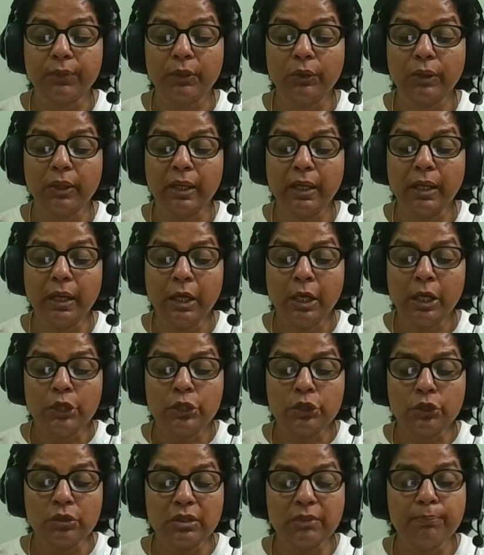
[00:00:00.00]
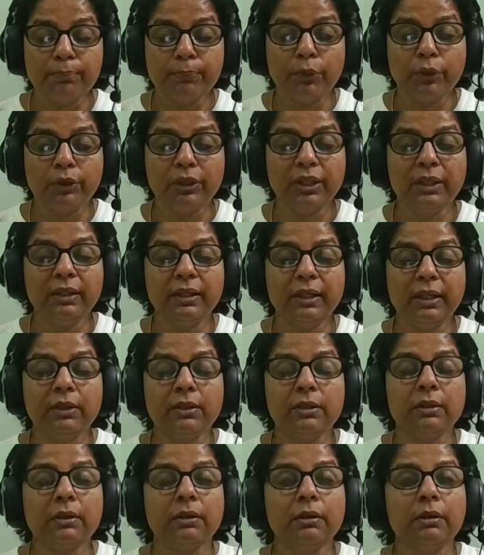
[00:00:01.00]
Okay, so it's important
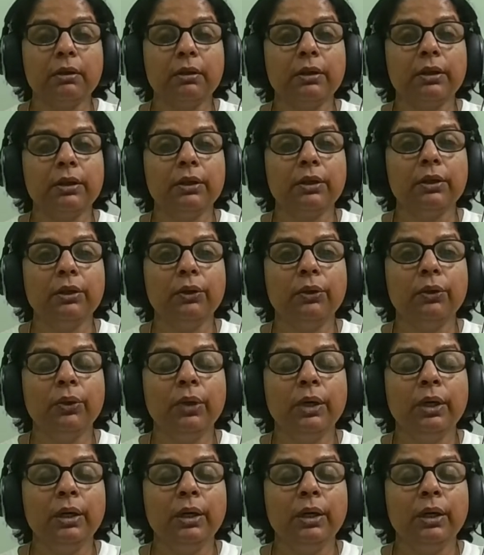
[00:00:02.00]
that, uh, you know,